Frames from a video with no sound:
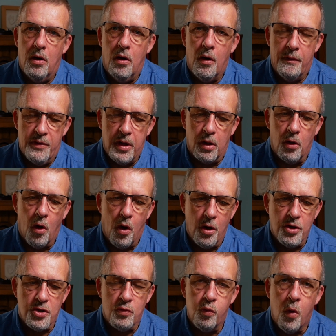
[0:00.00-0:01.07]
of the
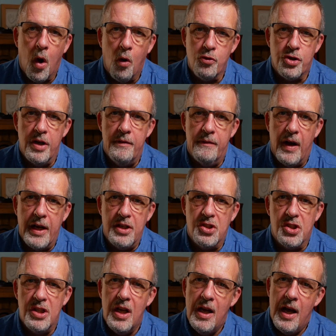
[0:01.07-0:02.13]
Lawrence Waldron
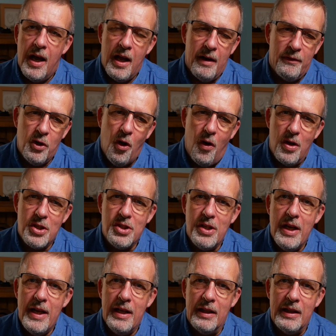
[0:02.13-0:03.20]
vise, and I've got to
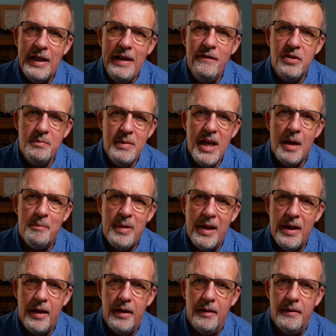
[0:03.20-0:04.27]
say it leaves me a
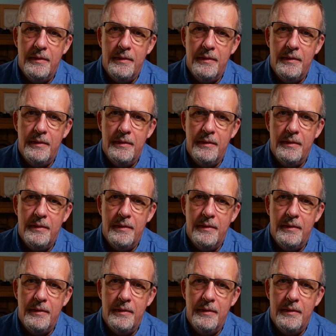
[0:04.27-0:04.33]
bit